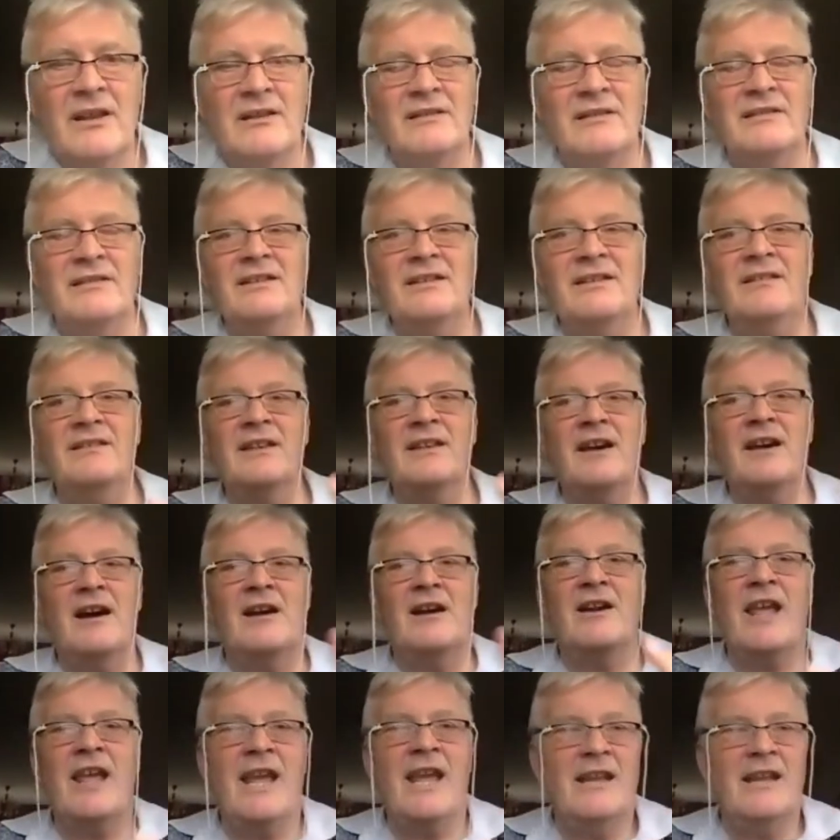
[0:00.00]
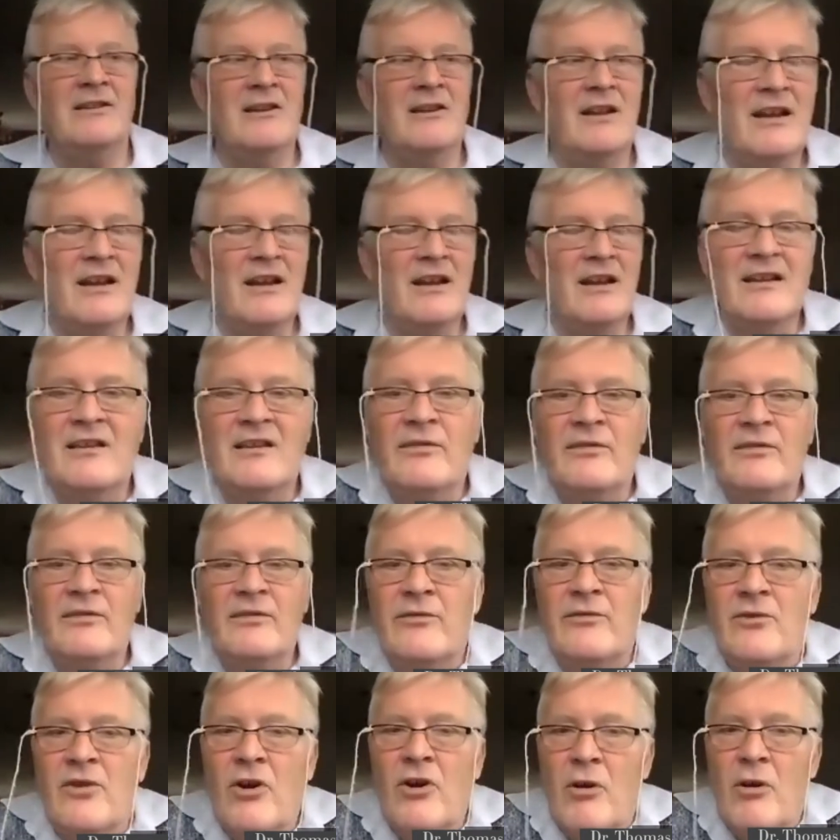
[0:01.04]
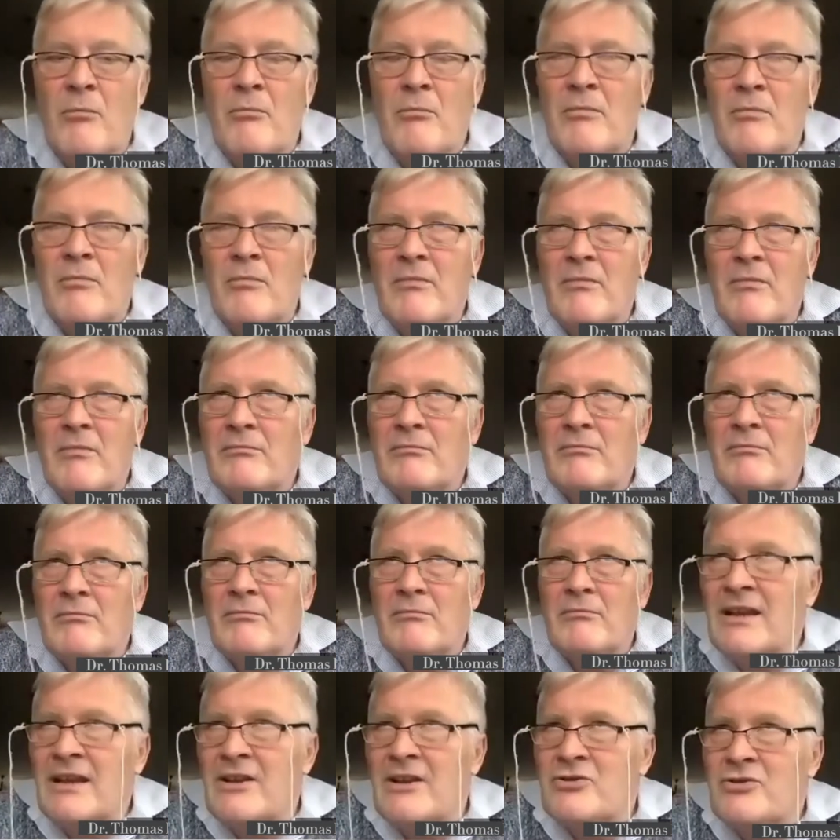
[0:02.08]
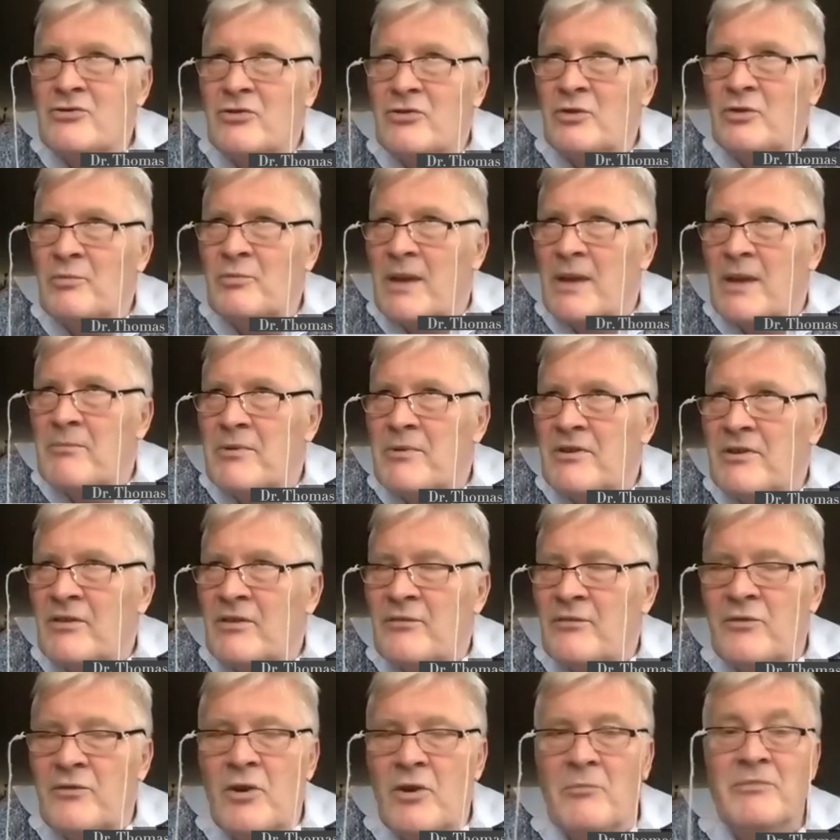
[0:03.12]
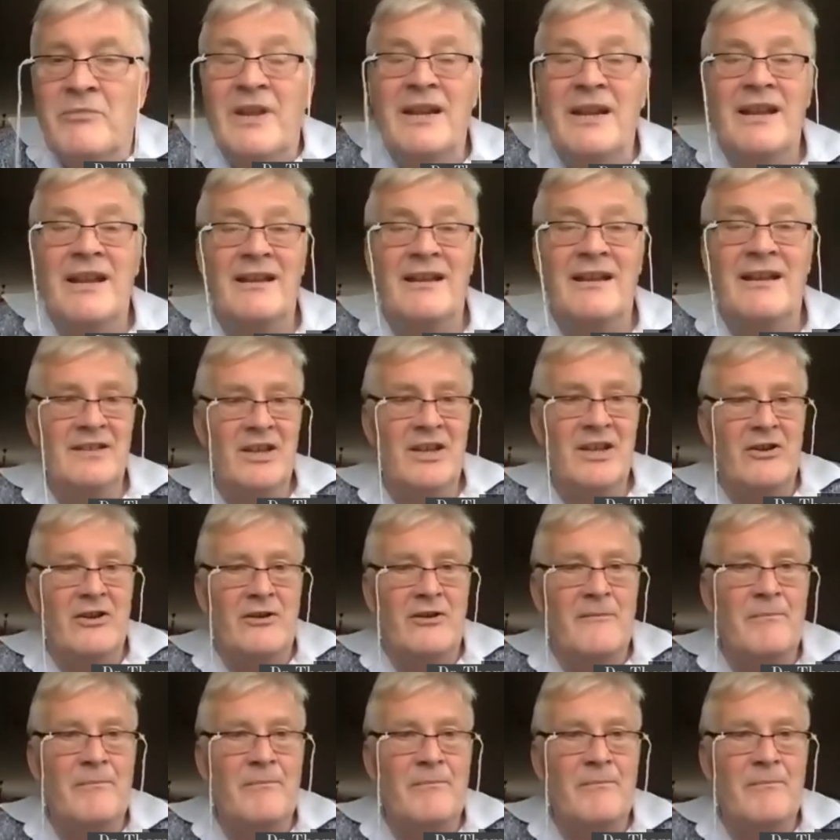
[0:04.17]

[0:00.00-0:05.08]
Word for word: These are headlines from English newspapers from the last year.